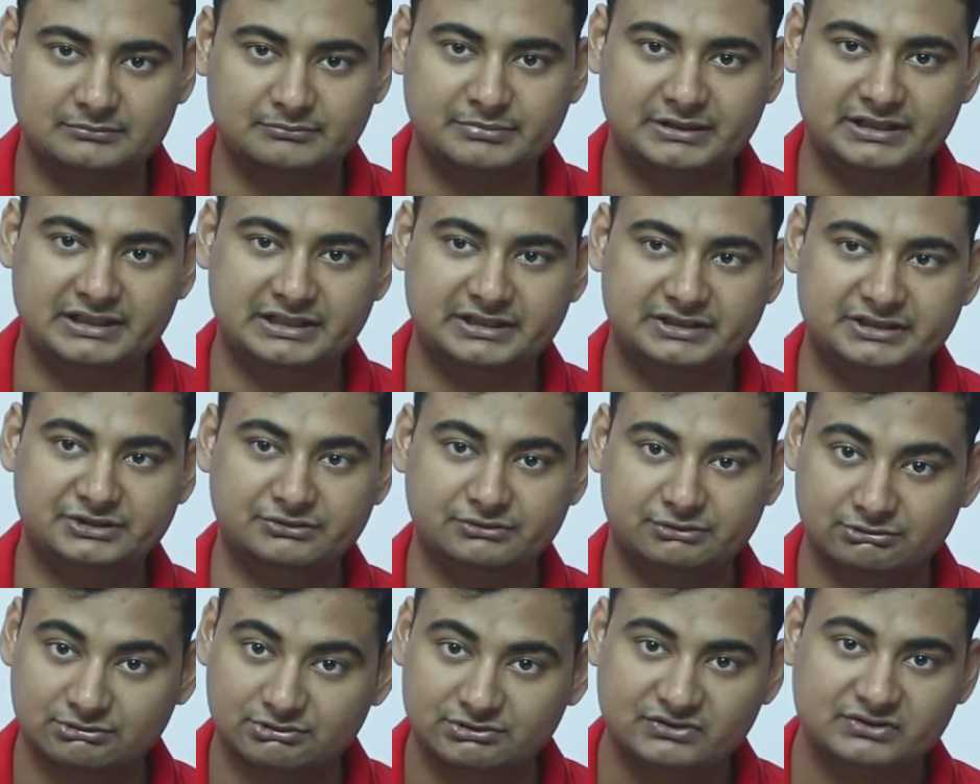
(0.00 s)
billion
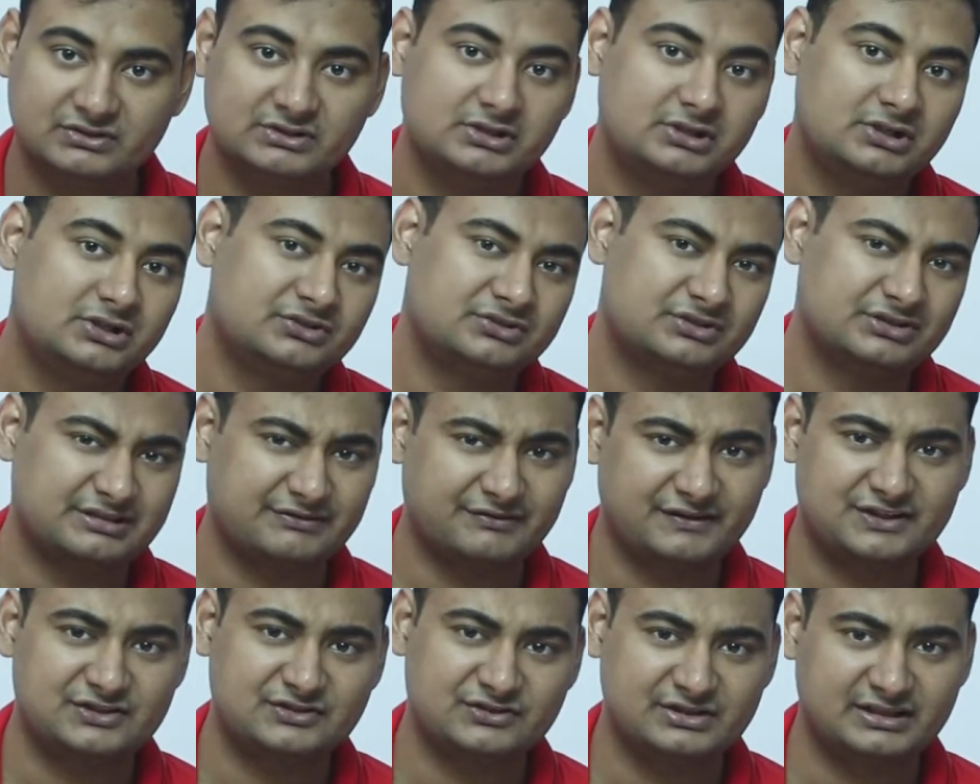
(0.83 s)
euros. So
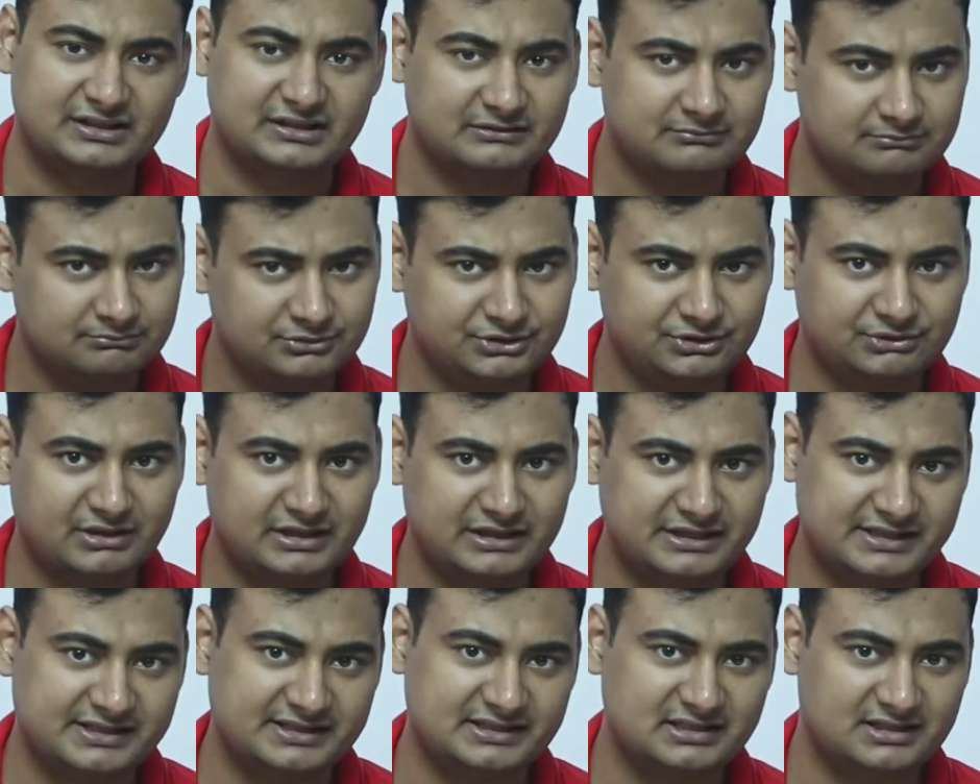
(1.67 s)
suffice to say, you
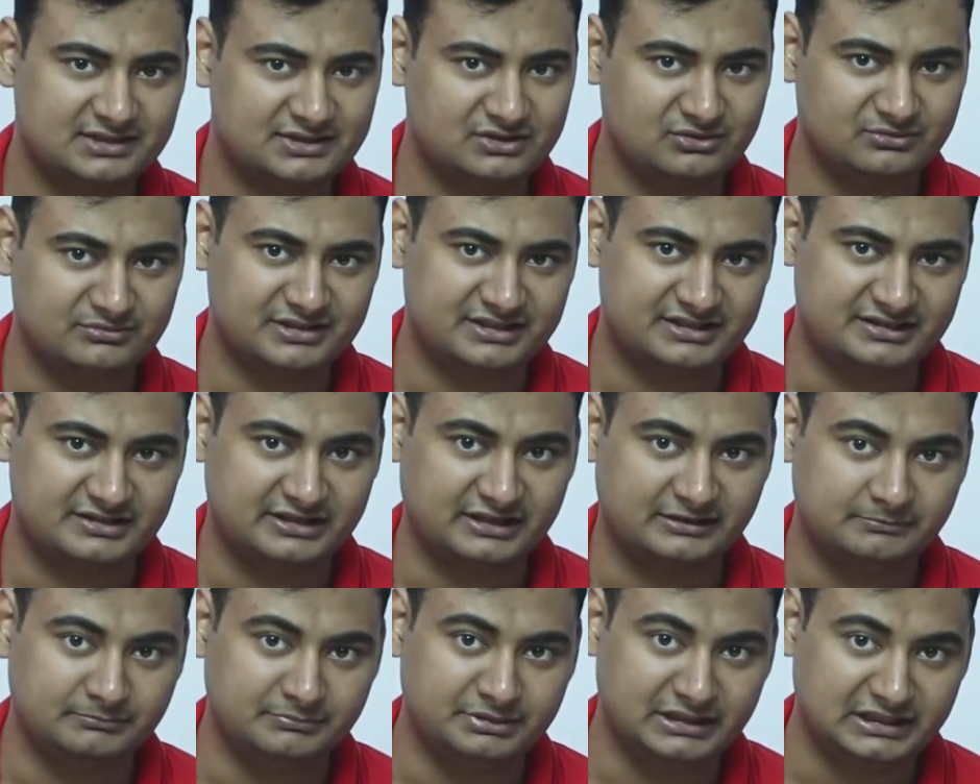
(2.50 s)
can easily assume it's
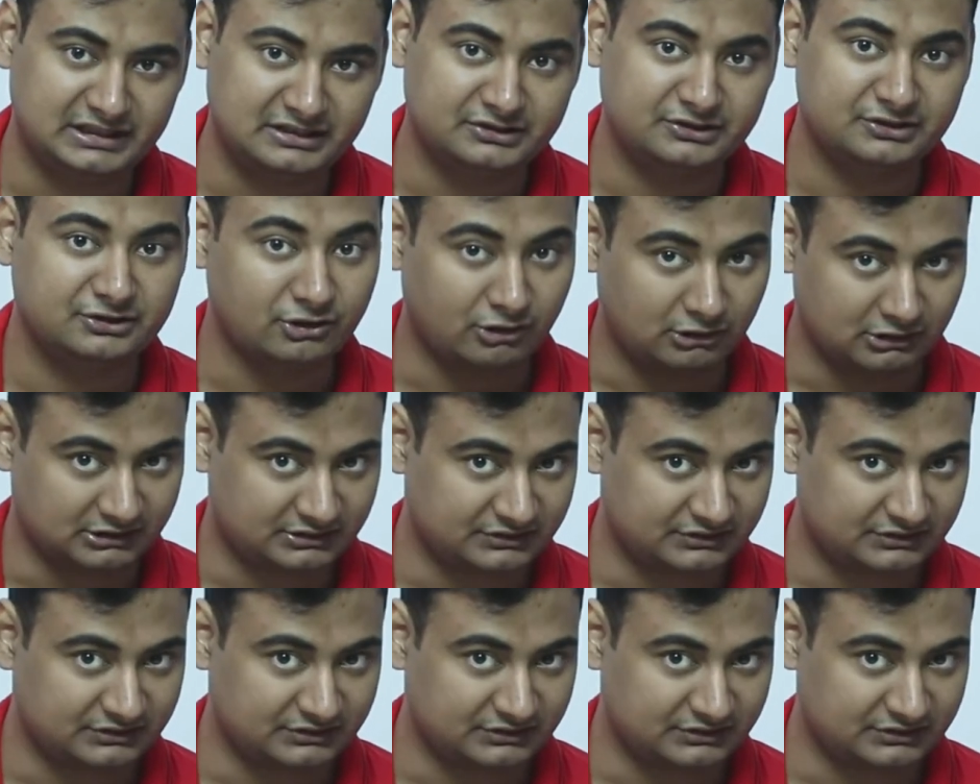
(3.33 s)
$10 billion.